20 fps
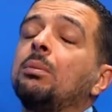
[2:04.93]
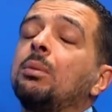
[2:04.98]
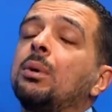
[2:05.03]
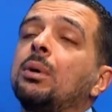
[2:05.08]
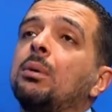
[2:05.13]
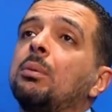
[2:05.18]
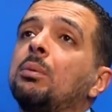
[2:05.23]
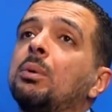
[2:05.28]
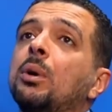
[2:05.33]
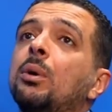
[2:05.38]

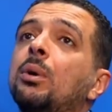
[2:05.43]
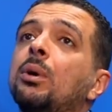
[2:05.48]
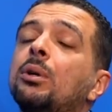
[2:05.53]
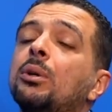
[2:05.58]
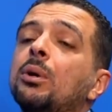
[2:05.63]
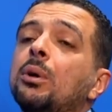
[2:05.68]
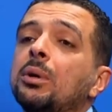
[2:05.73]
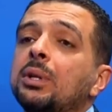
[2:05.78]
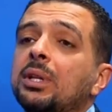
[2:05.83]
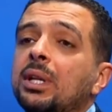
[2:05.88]
We all
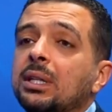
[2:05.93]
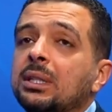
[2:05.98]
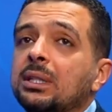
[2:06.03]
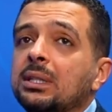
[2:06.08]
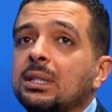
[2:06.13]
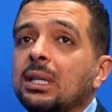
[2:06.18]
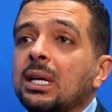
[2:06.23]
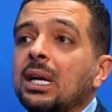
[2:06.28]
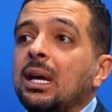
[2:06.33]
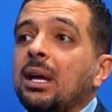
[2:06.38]
know that,
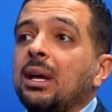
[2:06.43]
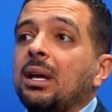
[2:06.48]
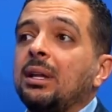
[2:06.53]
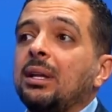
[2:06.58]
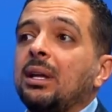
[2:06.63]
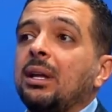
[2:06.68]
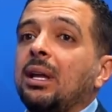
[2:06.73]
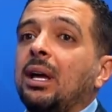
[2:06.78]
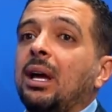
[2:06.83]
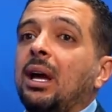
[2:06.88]

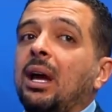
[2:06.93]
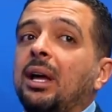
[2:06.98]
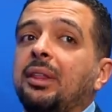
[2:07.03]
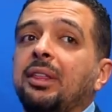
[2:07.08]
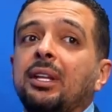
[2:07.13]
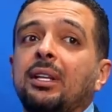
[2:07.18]
I